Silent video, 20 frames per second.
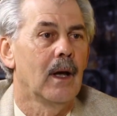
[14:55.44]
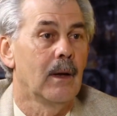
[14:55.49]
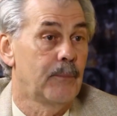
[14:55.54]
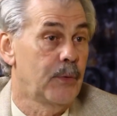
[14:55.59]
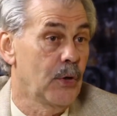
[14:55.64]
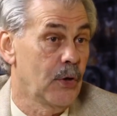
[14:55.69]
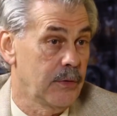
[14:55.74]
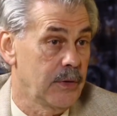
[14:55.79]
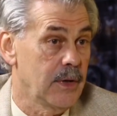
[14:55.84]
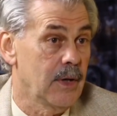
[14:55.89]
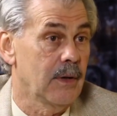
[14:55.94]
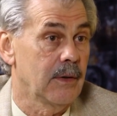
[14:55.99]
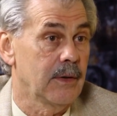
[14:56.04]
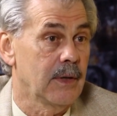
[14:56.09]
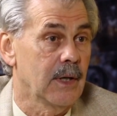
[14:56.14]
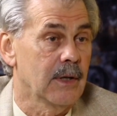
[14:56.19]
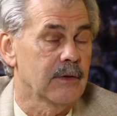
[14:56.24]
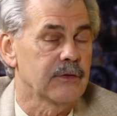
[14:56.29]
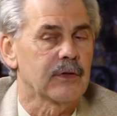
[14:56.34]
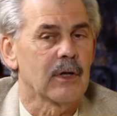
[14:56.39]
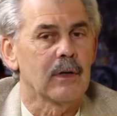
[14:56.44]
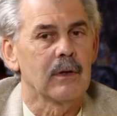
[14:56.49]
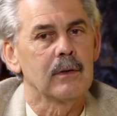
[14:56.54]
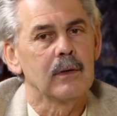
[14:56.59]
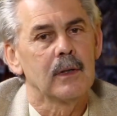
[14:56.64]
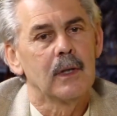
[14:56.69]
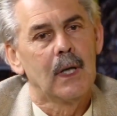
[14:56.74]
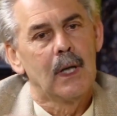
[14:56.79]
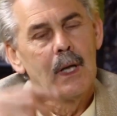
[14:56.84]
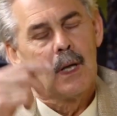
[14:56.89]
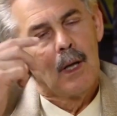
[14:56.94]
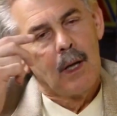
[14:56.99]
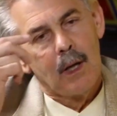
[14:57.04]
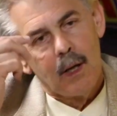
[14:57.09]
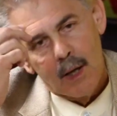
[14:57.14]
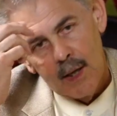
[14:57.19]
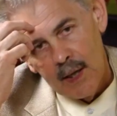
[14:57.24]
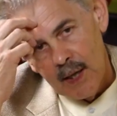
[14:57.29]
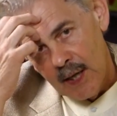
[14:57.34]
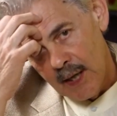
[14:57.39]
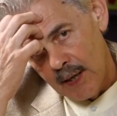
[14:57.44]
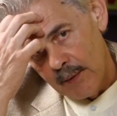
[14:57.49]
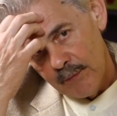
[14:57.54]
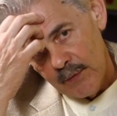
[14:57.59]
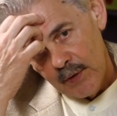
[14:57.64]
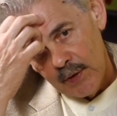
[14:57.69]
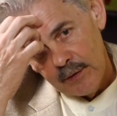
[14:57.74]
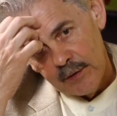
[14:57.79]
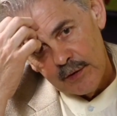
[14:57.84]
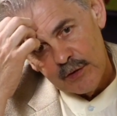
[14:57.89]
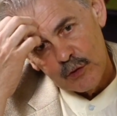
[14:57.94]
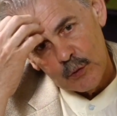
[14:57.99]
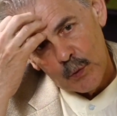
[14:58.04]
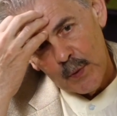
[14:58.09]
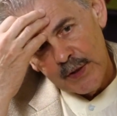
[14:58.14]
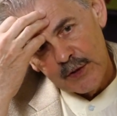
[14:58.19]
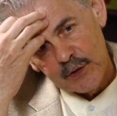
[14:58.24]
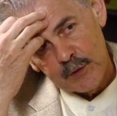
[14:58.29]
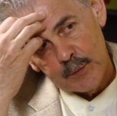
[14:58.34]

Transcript: Per year, yeah. So the sweet